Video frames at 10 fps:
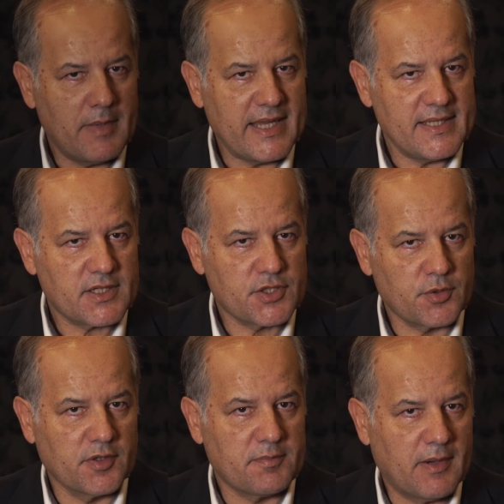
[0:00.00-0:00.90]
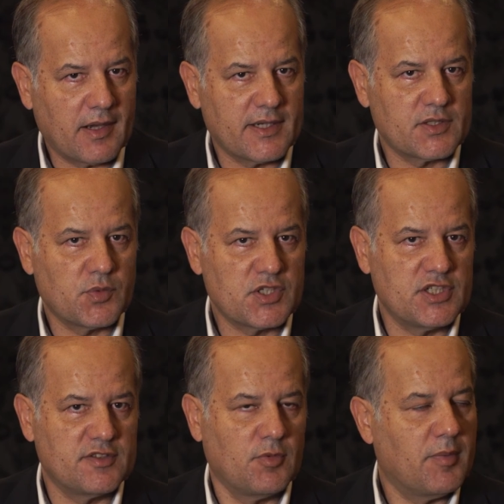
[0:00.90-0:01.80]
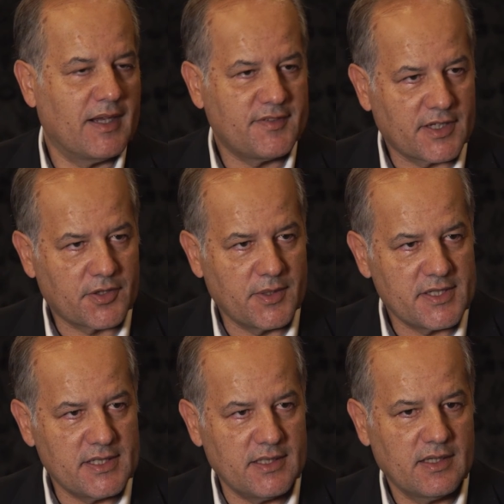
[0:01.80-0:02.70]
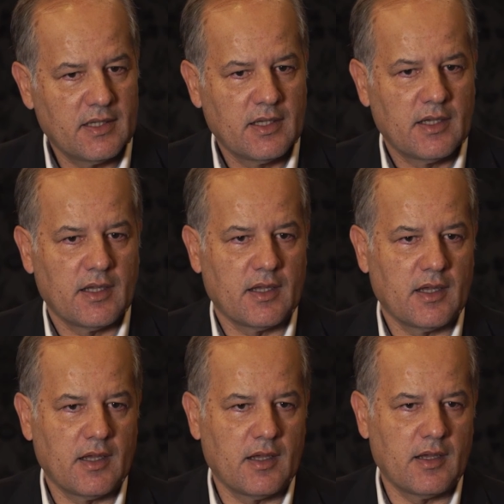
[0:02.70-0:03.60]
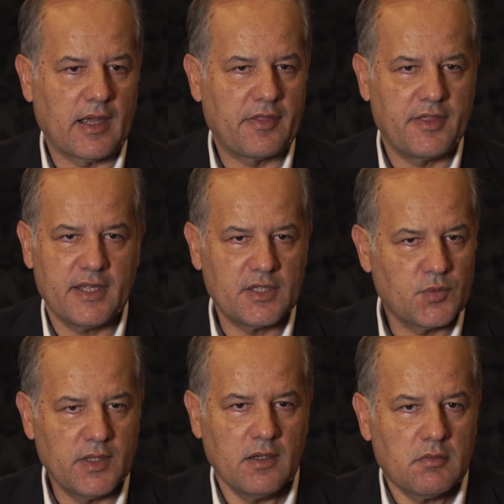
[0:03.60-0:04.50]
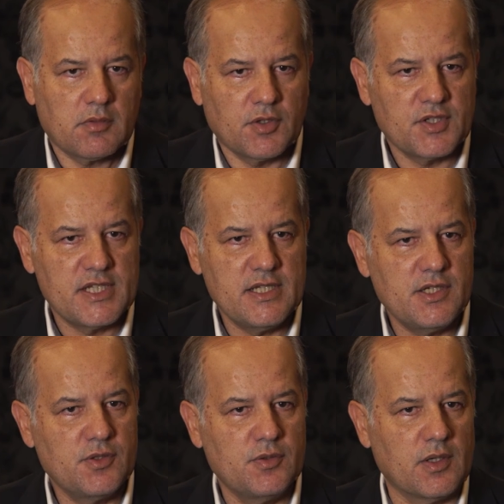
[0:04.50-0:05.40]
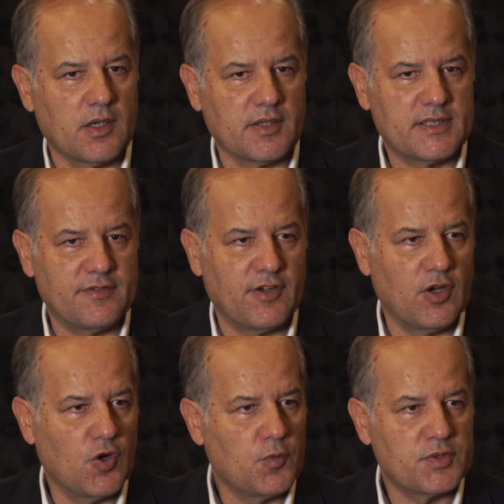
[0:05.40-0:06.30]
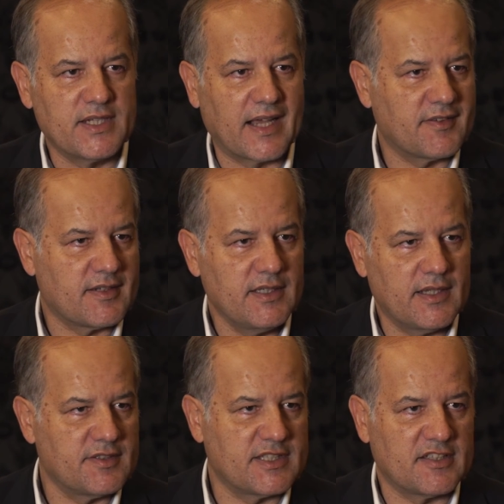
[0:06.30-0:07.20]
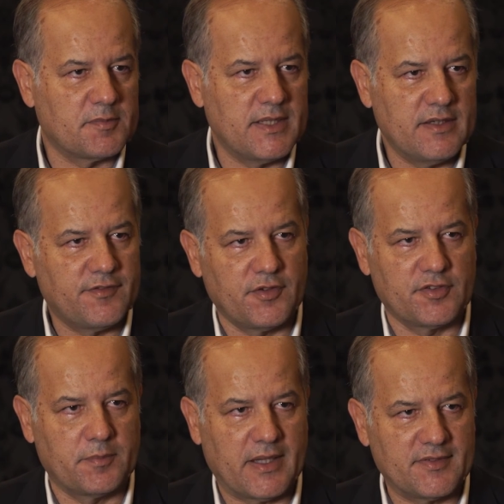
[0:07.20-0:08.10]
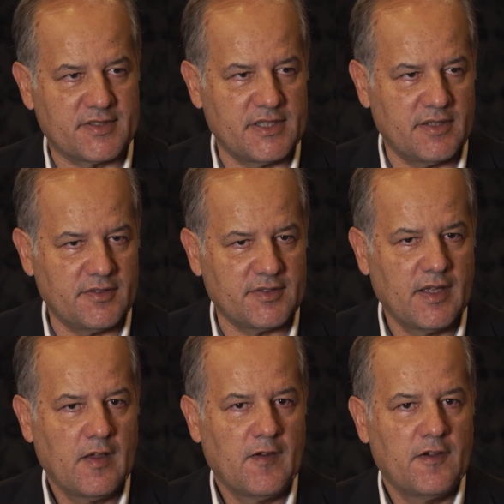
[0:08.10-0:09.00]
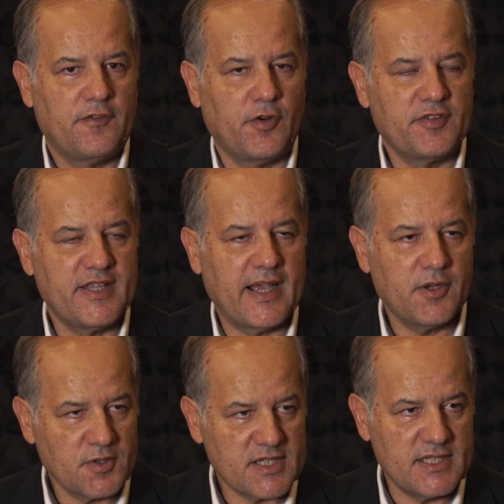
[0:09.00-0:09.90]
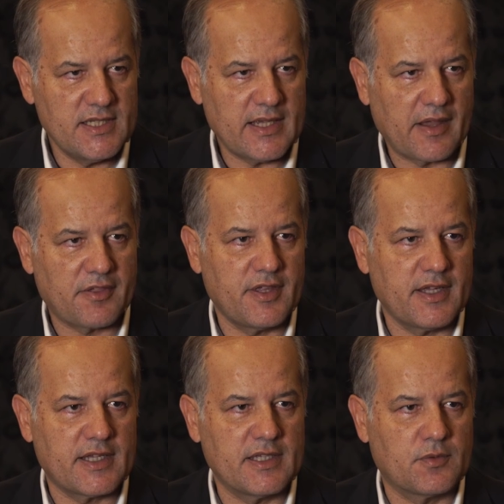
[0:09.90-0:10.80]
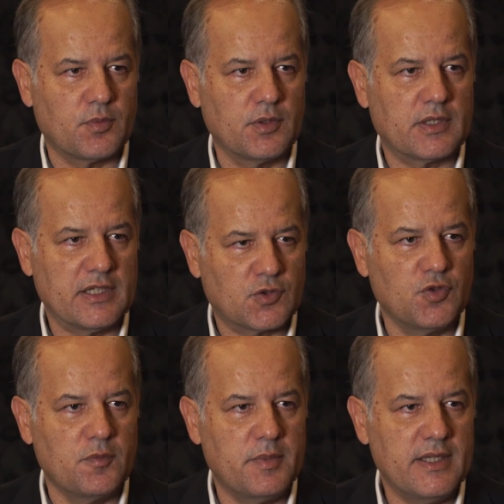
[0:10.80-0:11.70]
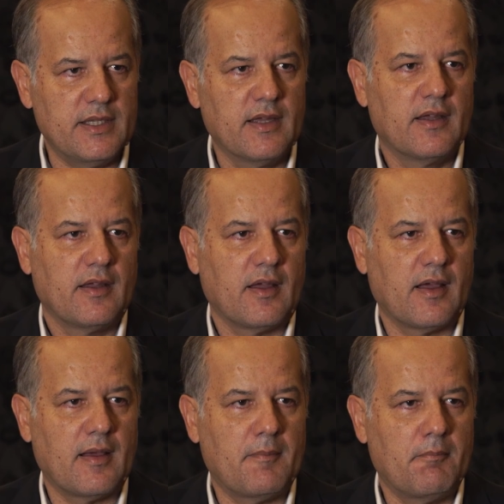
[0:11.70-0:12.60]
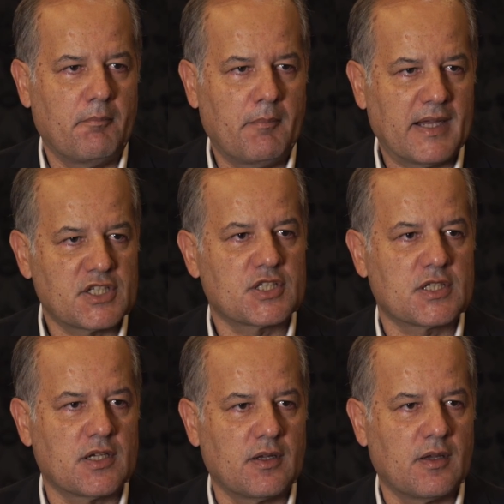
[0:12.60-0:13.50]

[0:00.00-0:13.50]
main current market, which is mobile security, I think it will continue develop nicely as it has been for the past years. For the IoT, I think it could be a much